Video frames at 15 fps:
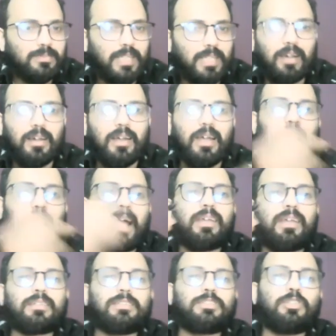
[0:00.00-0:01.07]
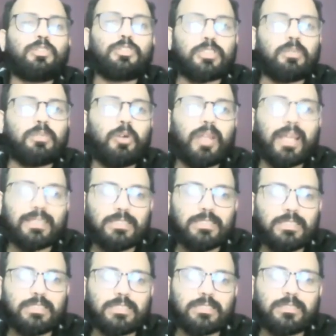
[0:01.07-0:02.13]
yeah an aqueous solution of borax
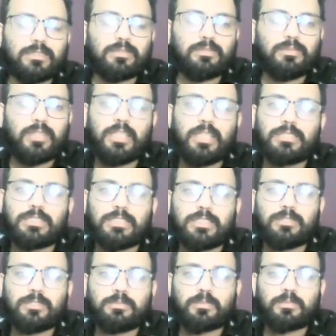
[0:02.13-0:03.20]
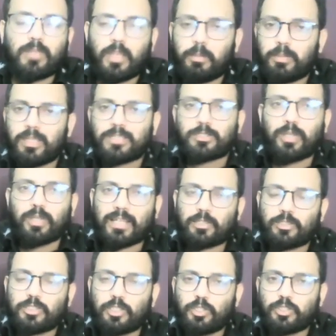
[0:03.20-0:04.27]
is very easy ipodan sonna
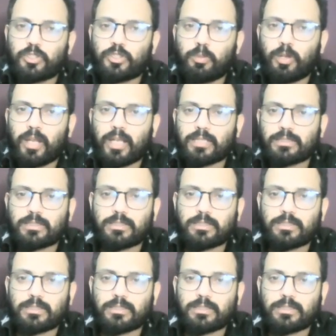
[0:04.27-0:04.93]
aqueous solution of borax